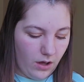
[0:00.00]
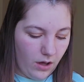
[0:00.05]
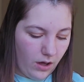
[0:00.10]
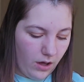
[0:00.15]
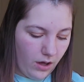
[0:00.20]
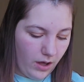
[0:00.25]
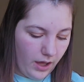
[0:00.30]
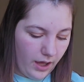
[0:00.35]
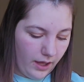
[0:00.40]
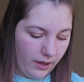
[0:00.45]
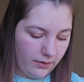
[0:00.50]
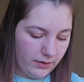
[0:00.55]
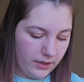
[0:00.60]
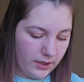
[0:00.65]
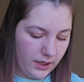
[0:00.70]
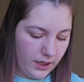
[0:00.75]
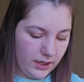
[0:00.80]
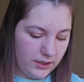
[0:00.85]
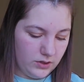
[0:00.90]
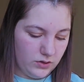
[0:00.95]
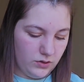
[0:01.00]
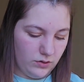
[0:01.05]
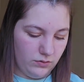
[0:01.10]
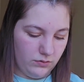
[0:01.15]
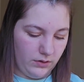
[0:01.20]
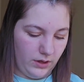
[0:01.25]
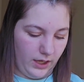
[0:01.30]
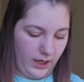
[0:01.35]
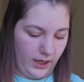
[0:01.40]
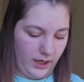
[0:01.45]
Oh, how did I
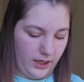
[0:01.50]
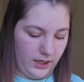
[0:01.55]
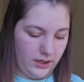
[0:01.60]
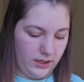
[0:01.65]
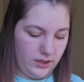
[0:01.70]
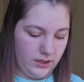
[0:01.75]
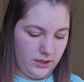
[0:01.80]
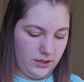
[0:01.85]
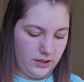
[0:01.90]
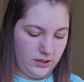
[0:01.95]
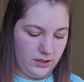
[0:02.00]
do that?